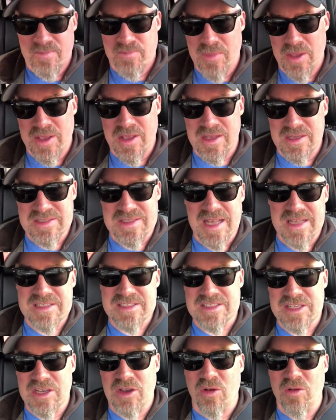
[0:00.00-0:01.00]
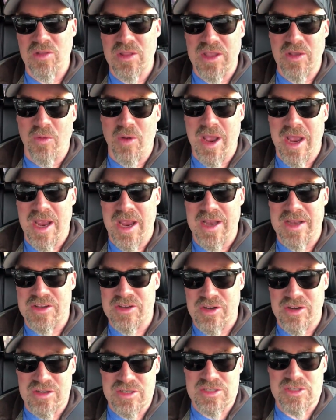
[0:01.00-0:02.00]
because that's the only way
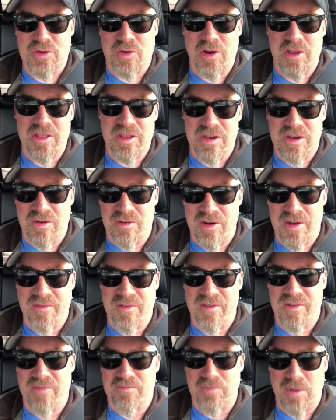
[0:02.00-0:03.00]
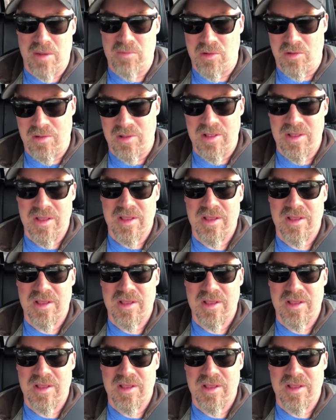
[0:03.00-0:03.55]
to destroy the derivative bubble.